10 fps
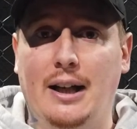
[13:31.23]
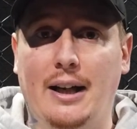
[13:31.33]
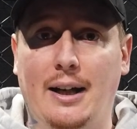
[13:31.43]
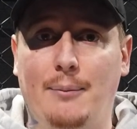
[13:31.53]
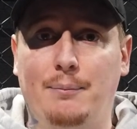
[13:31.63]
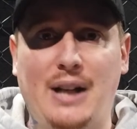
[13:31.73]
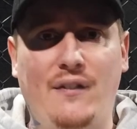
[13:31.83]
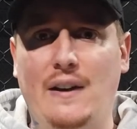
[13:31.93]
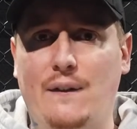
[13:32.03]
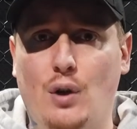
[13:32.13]

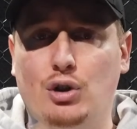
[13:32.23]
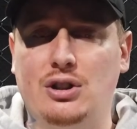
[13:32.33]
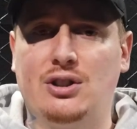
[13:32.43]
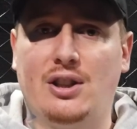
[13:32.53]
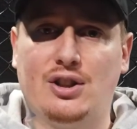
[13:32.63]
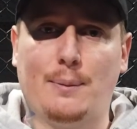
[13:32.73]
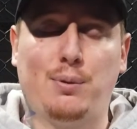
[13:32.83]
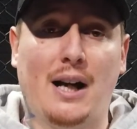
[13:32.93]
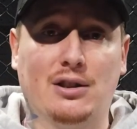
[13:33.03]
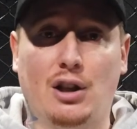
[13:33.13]
definitely falls into the
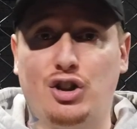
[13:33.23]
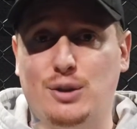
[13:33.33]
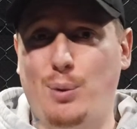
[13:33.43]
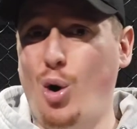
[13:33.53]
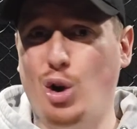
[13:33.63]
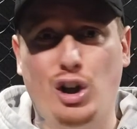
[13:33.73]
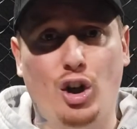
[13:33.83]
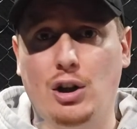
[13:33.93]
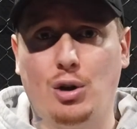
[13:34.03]
surprise losses, but all in all,